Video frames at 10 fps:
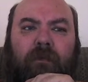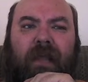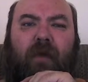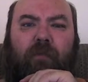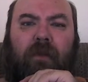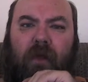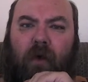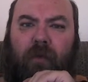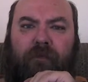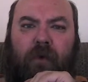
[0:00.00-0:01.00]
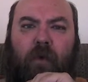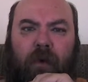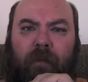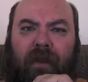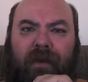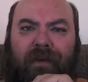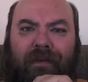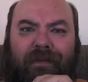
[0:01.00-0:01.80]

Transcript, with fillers: down below, if you know what I mean.